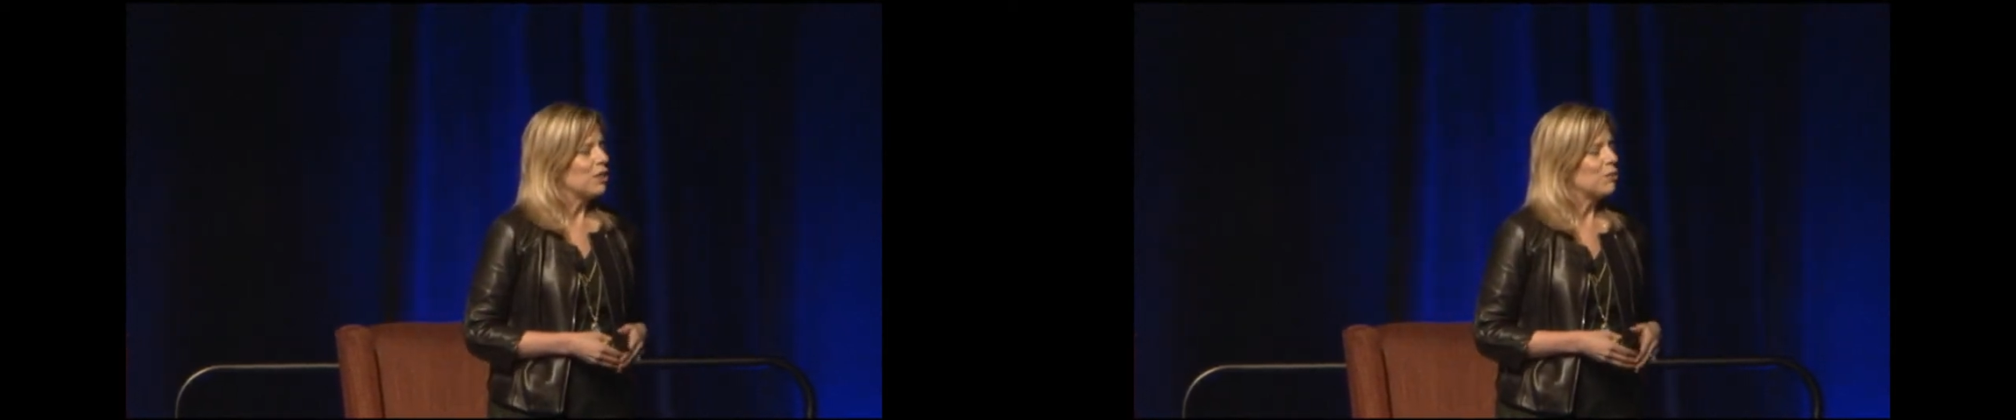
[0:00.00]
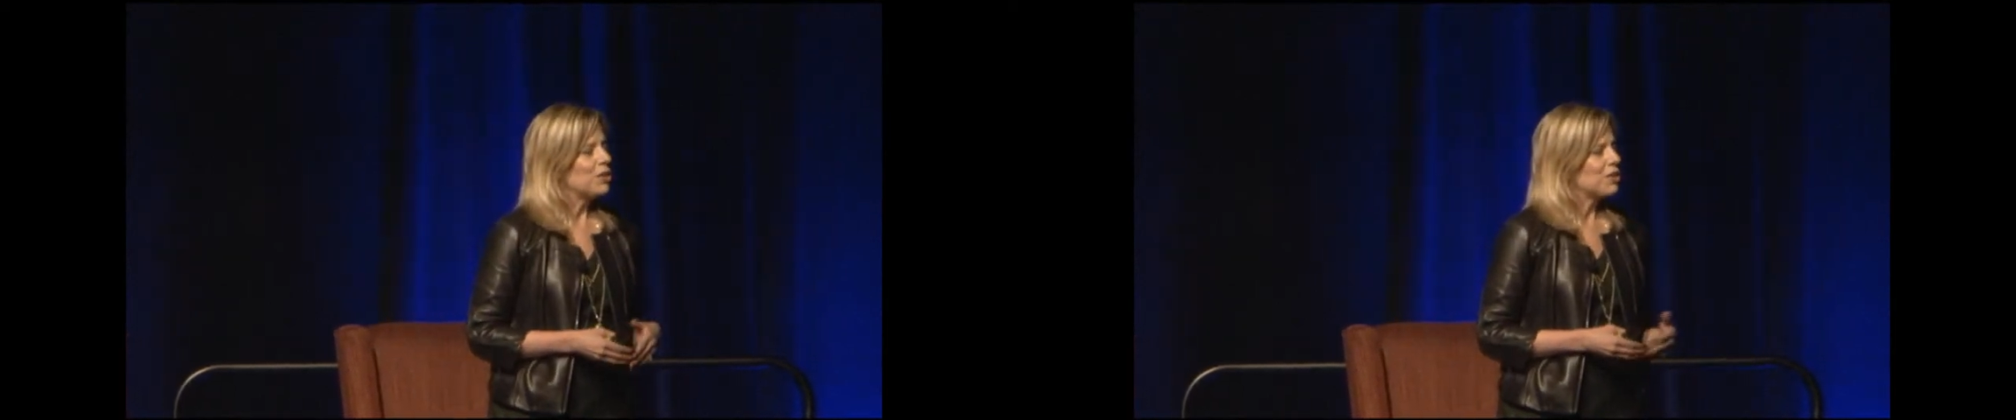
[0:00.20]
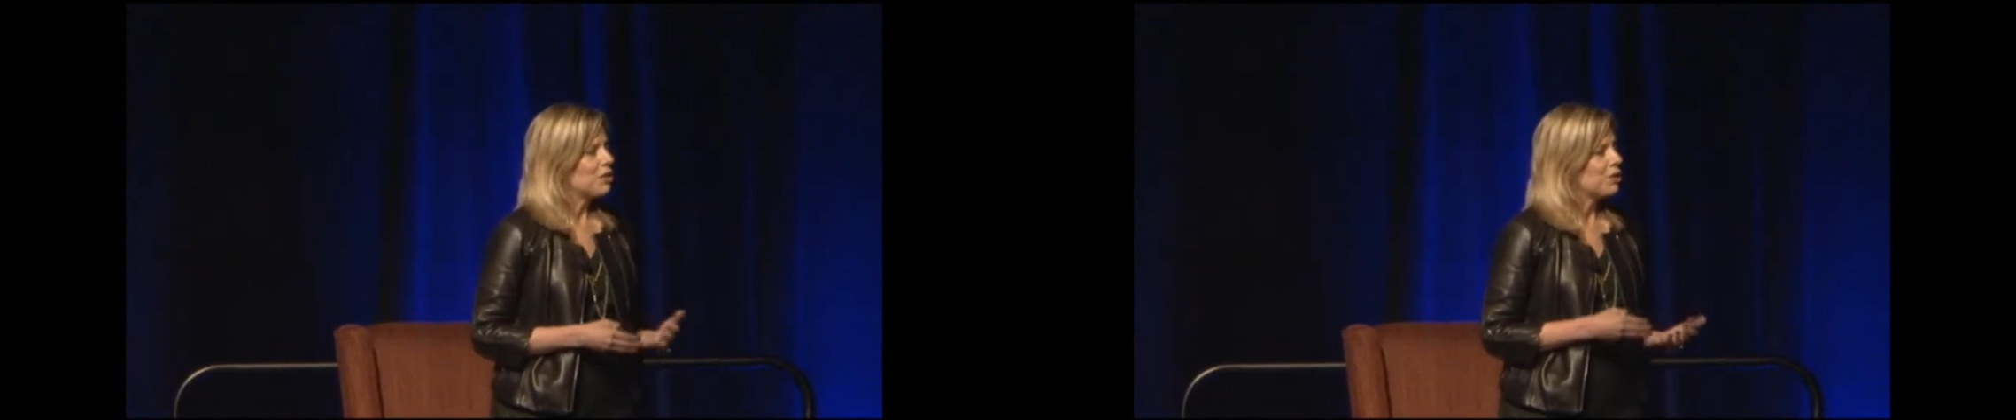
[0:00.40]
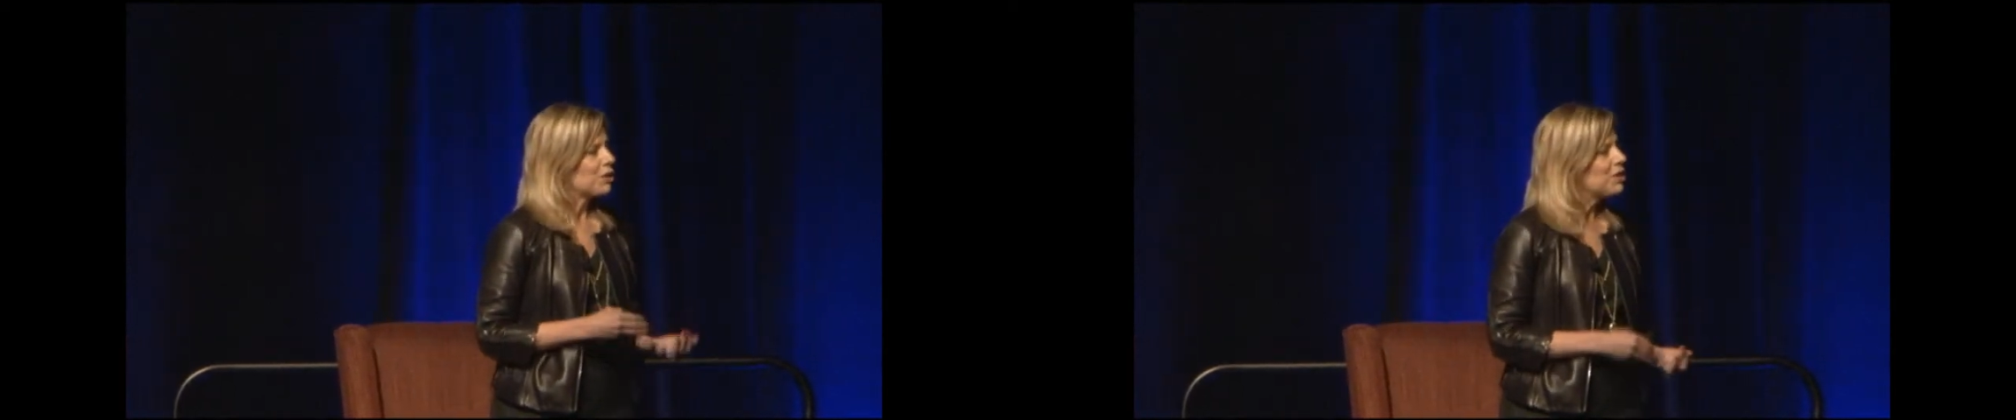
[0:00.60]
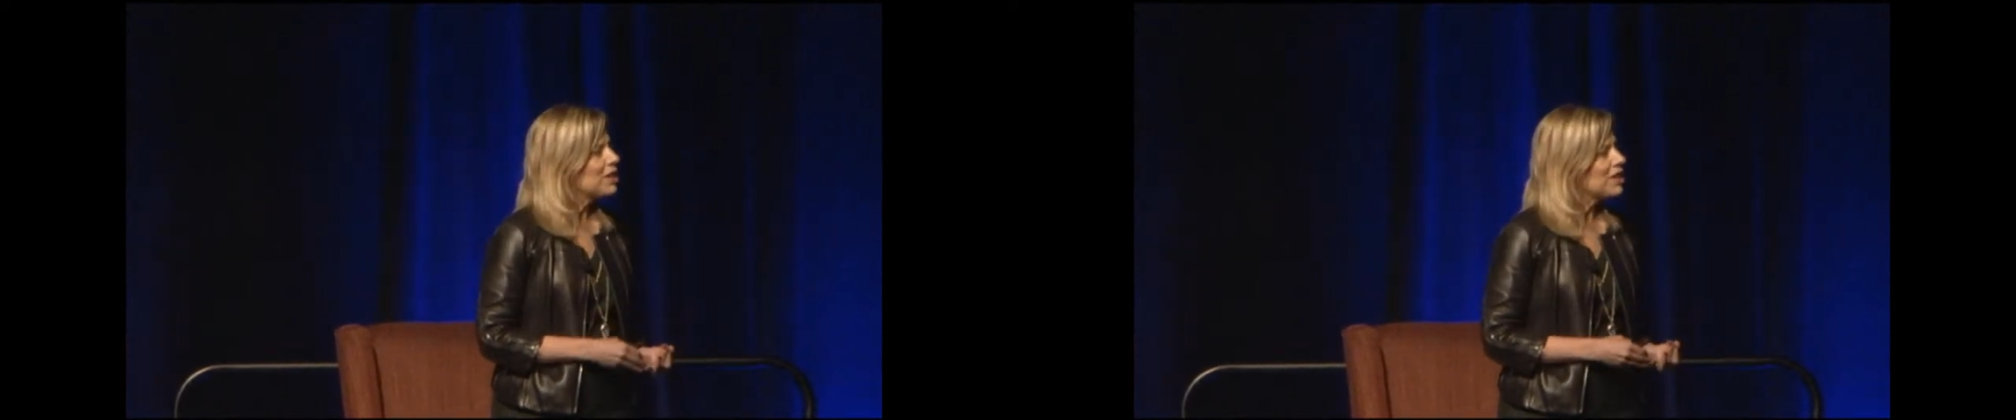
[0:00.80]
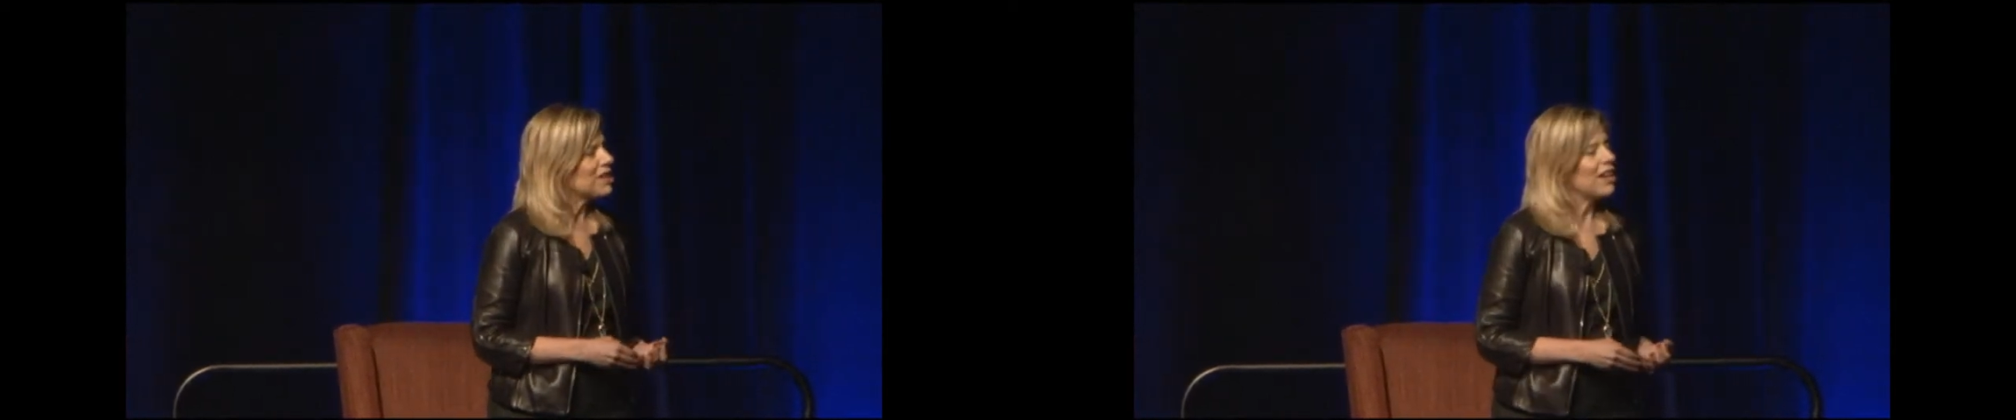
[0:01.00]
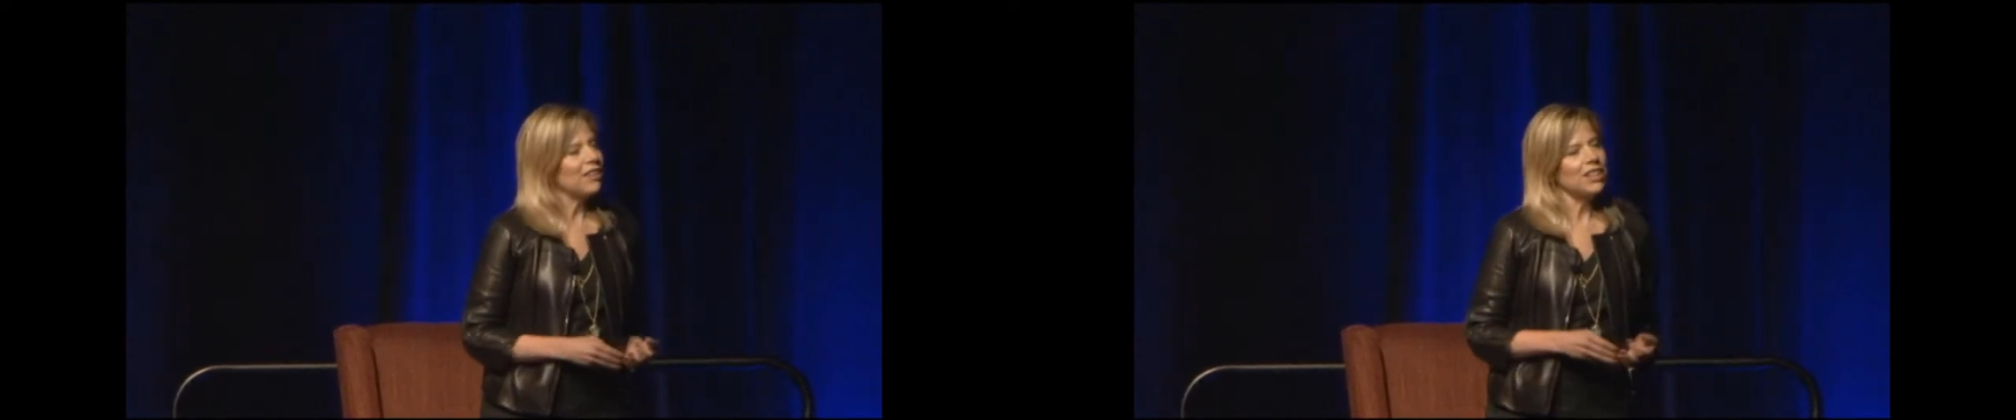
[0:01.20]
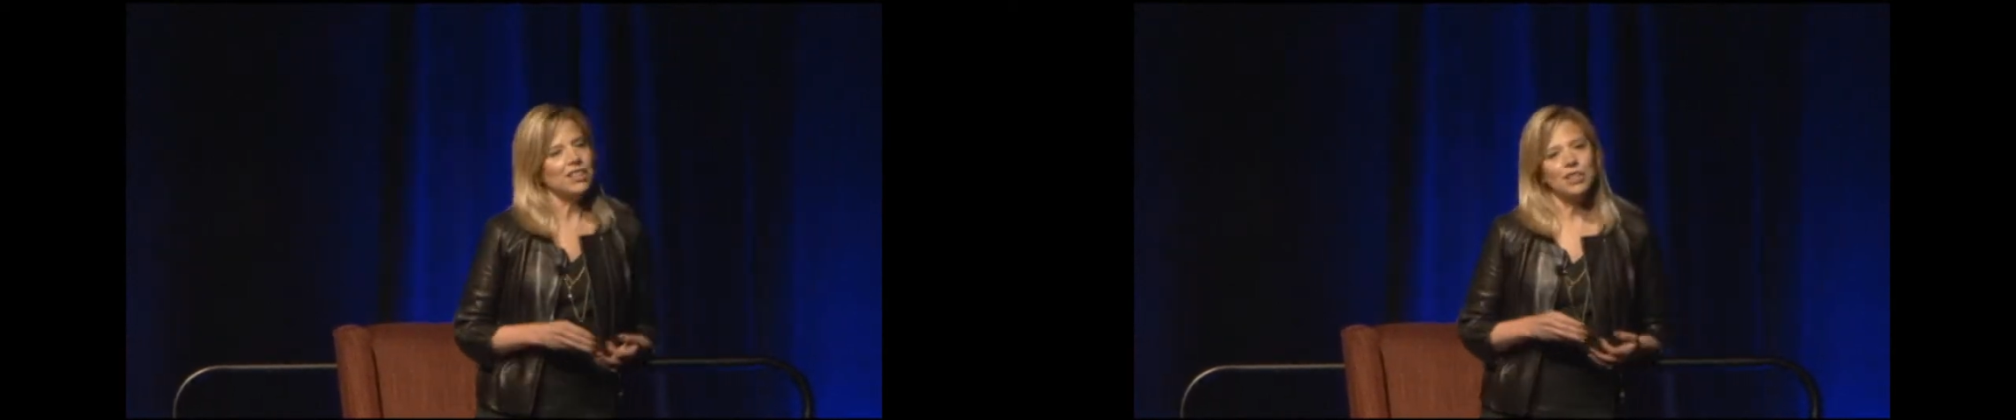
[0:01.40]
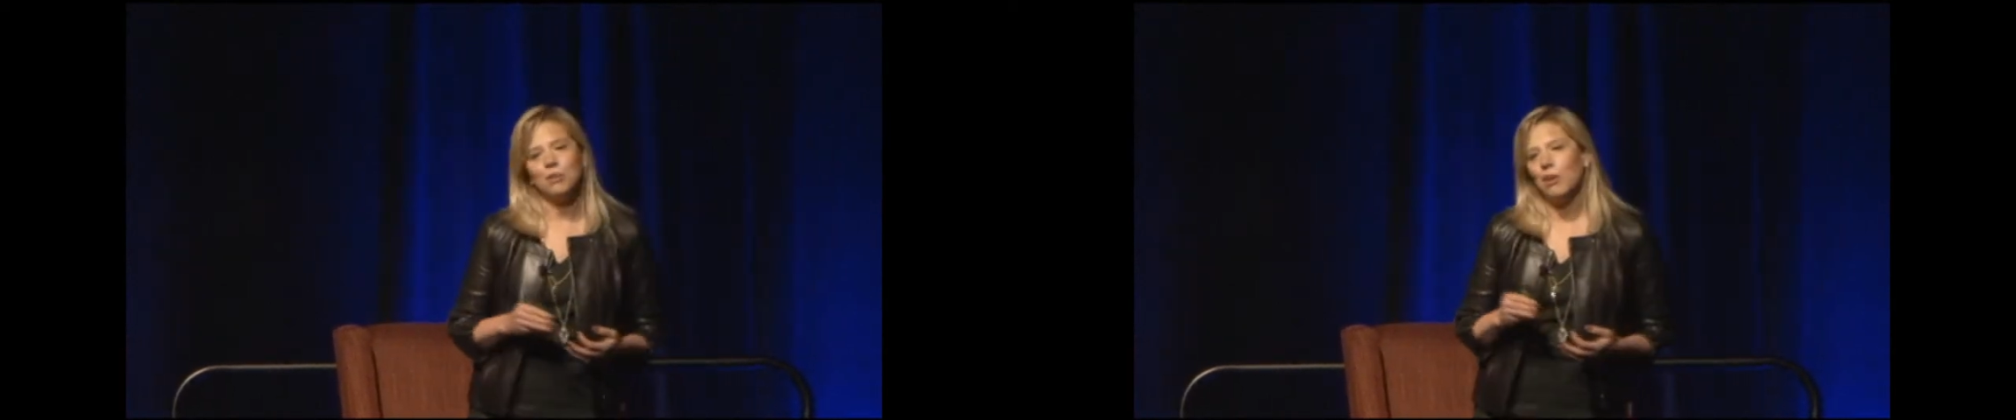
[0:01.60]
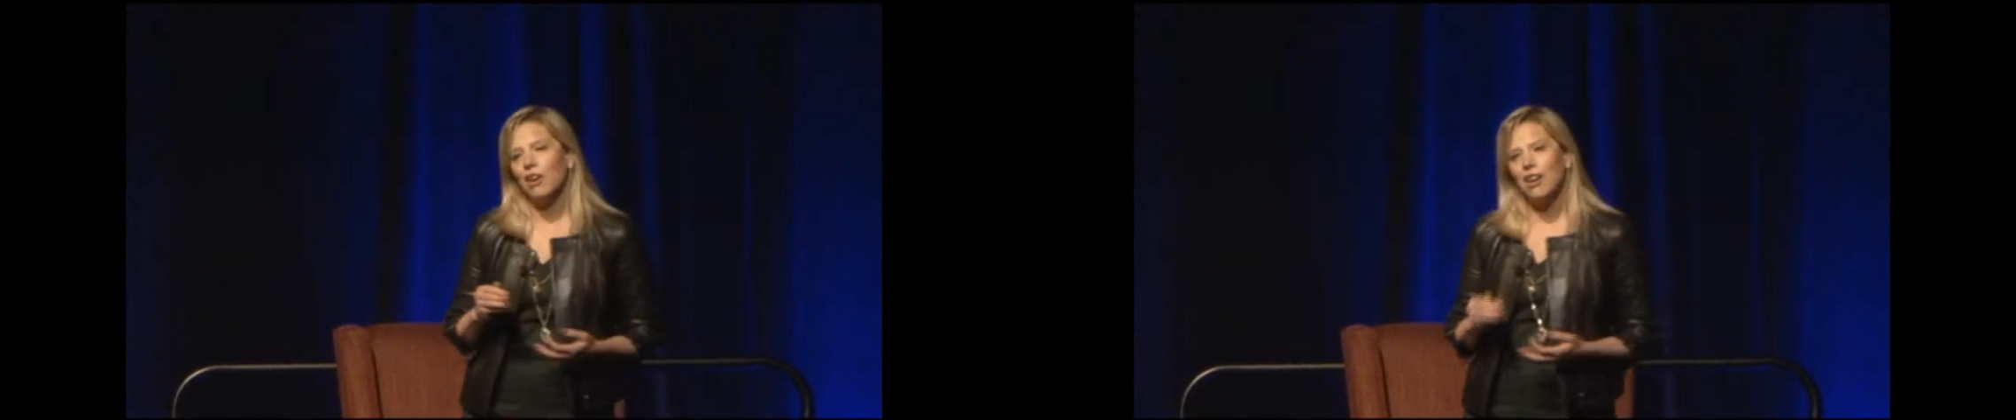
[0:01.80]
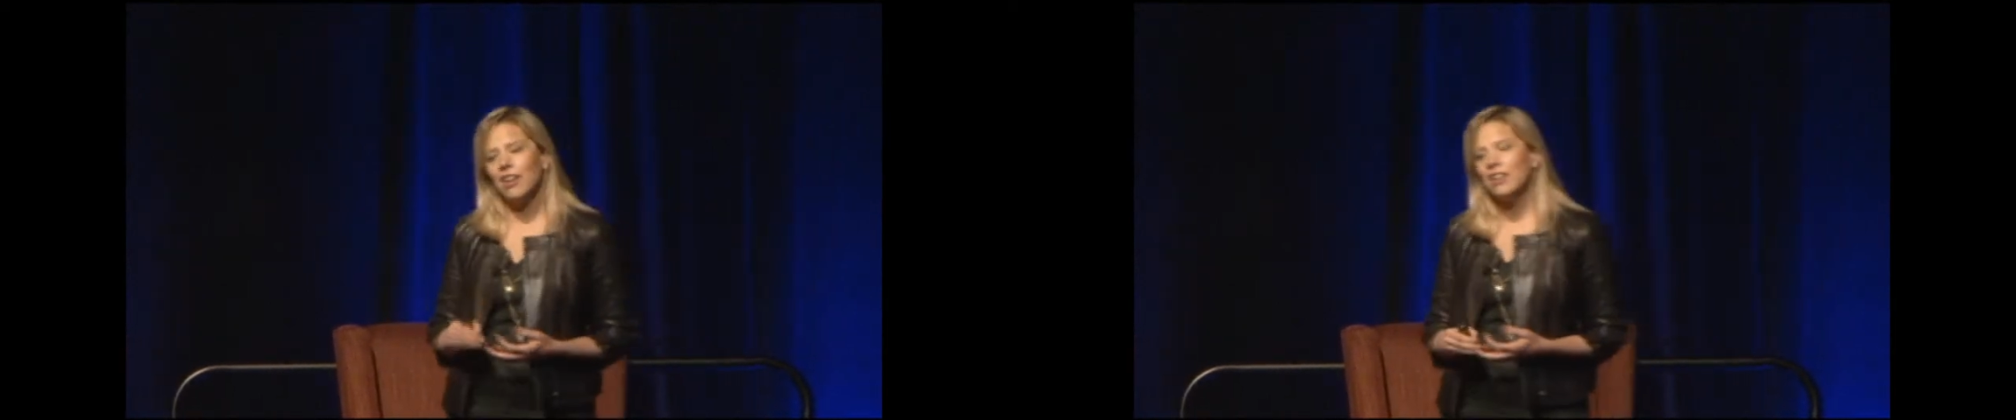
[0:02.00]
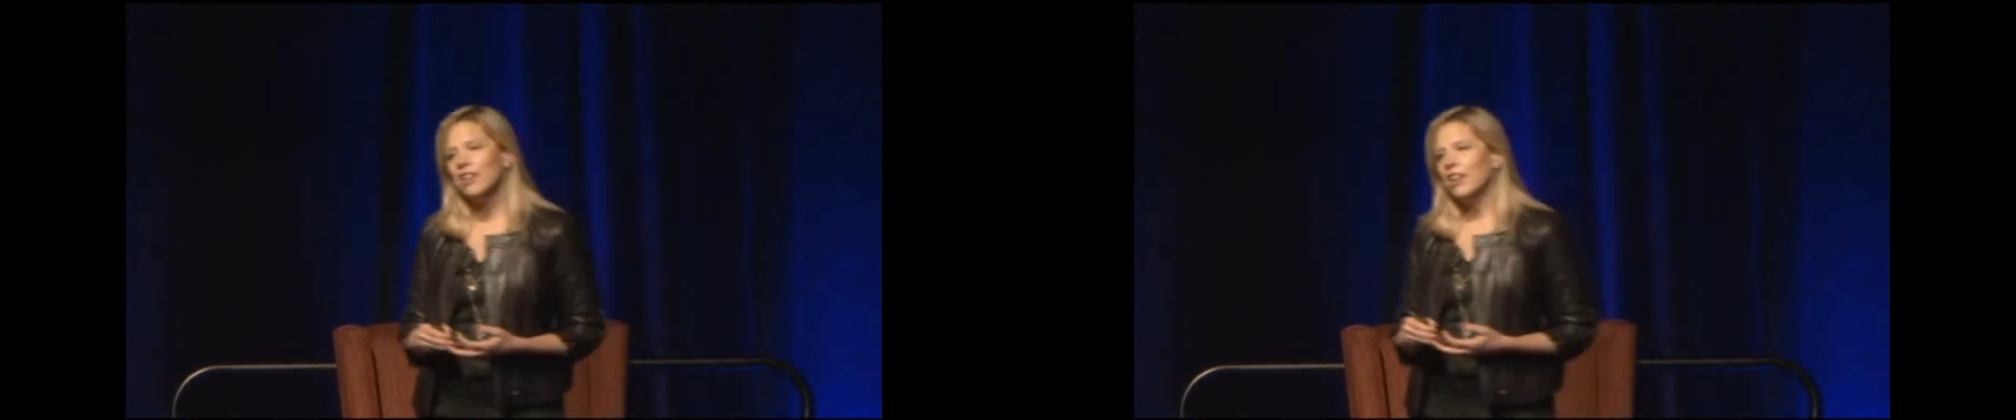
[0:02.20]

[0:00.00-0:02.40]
whether you're recruiting the talent, you are